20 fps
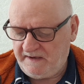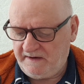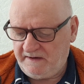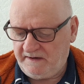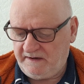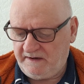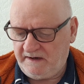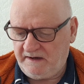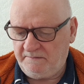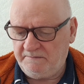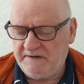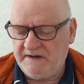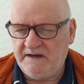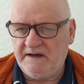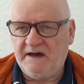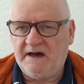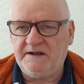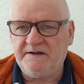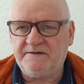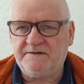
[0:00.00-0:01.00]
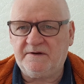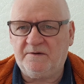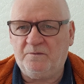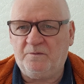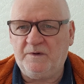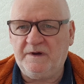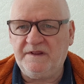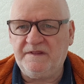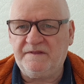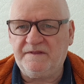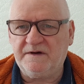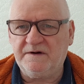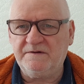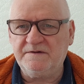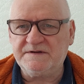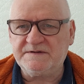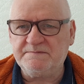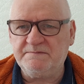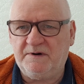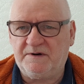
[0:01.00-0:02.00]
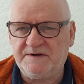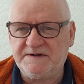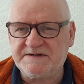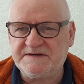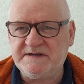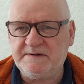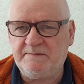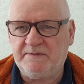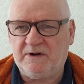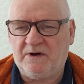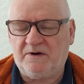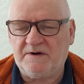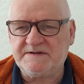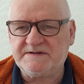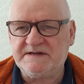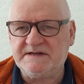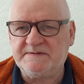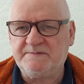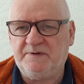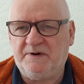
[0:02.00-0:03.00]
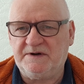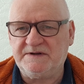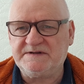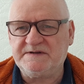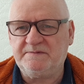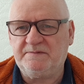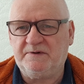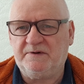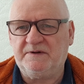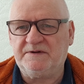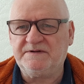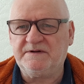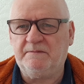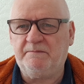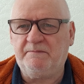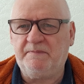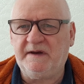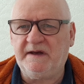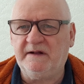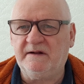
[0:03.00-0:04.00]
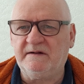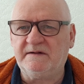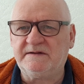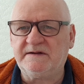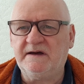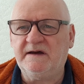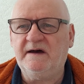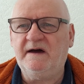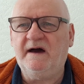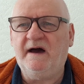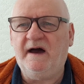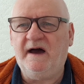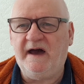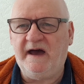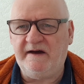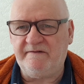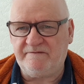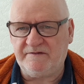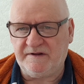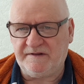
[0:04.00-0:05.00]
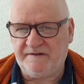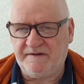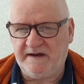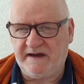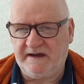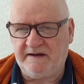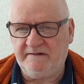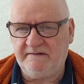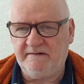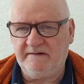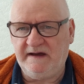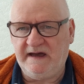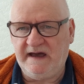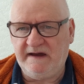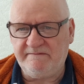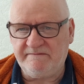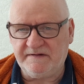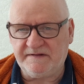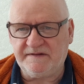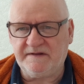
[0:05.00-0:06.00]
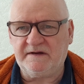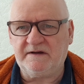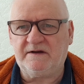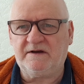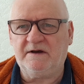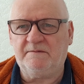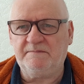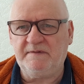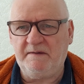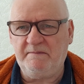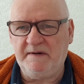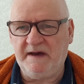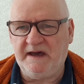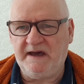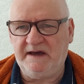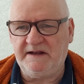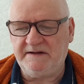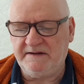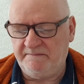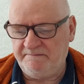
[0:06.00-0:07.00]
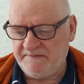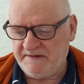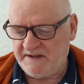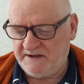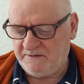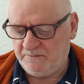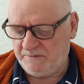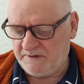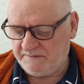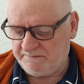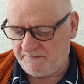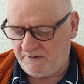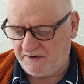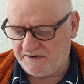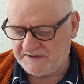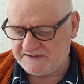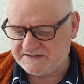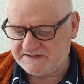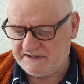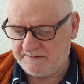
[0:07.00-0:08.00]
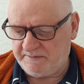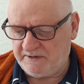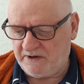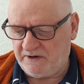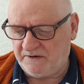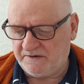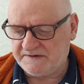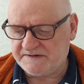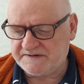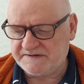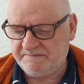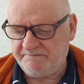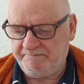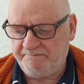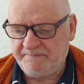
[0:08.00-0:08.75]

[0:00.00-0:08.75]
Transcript: And with those modesty blocks, it's possible to build everything. everything can be made with Modesty blocks.